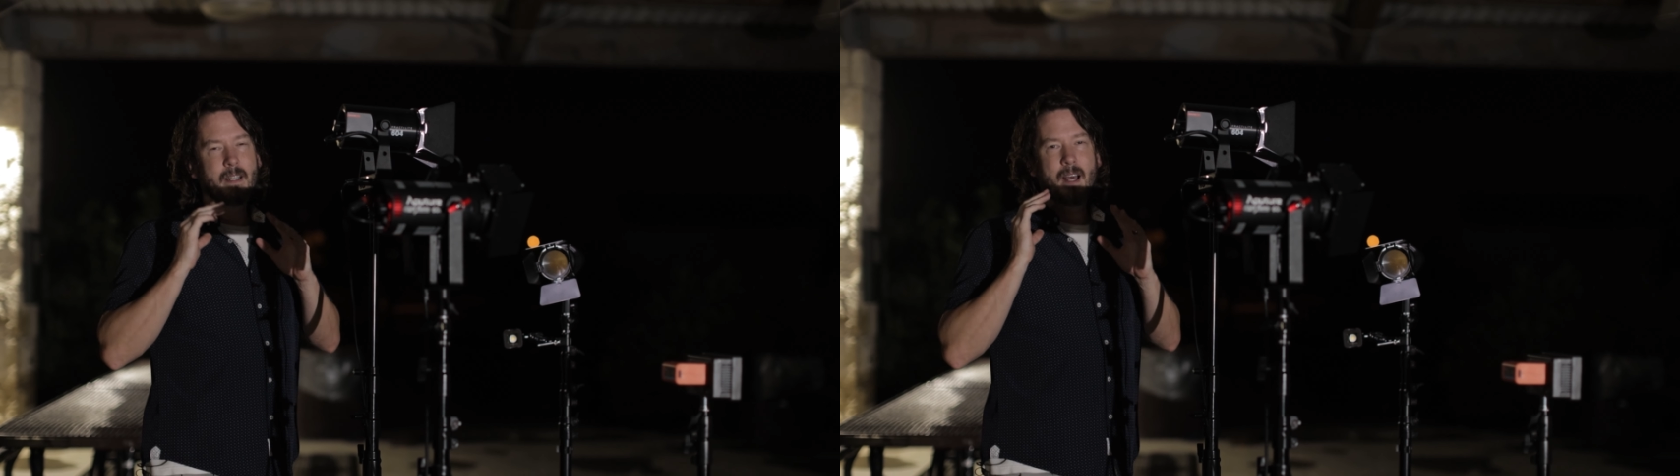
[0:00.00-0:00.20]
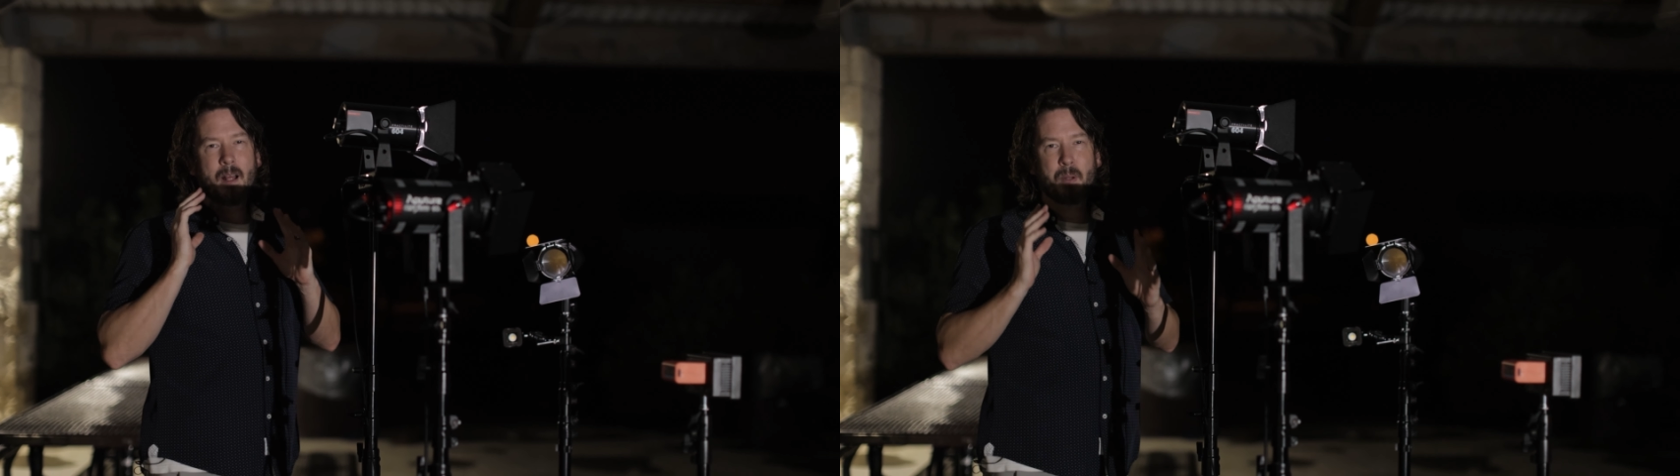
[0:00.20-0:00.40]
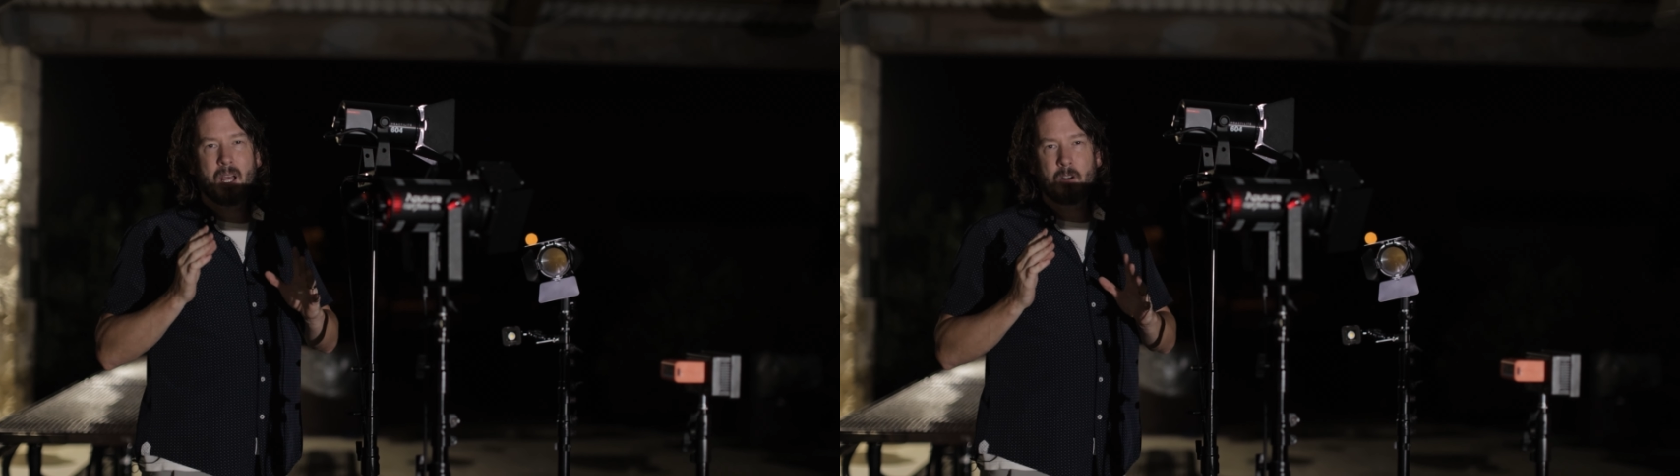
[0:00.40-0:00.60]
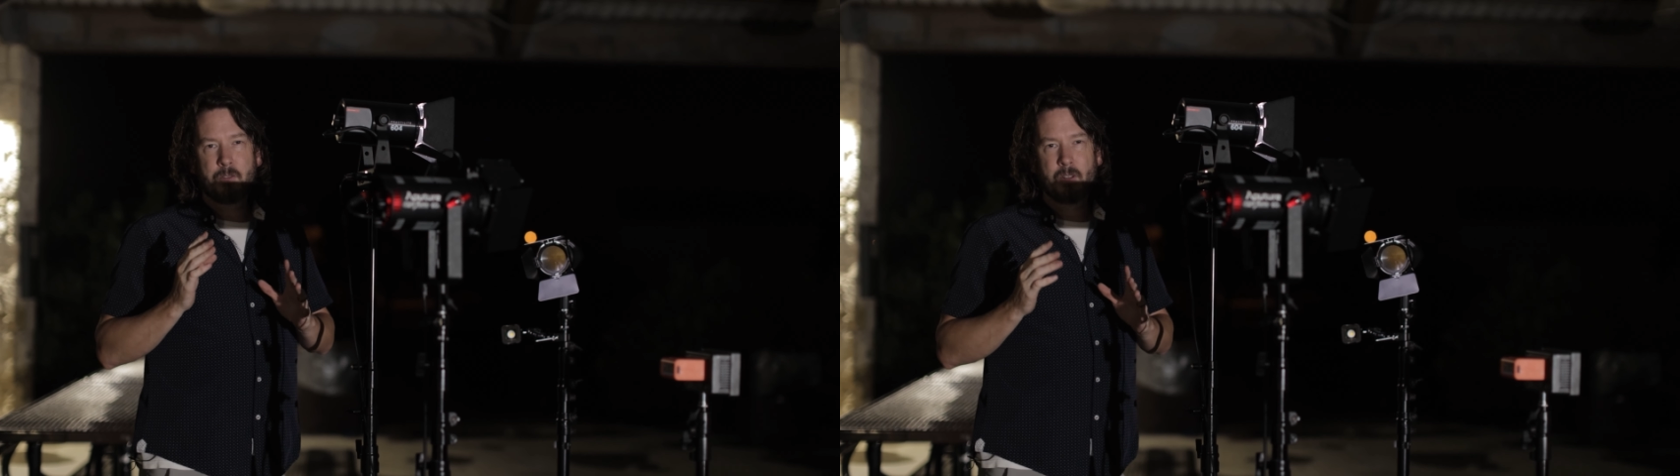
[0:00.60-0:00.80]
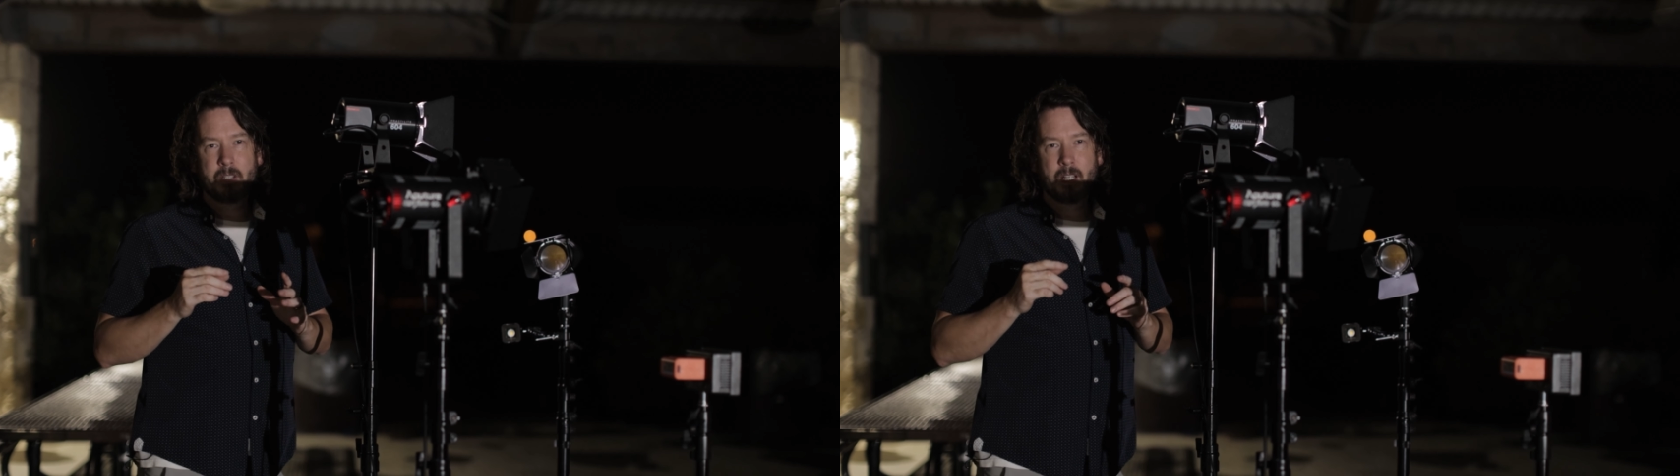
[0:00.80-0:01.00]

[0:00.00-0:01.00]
not powerful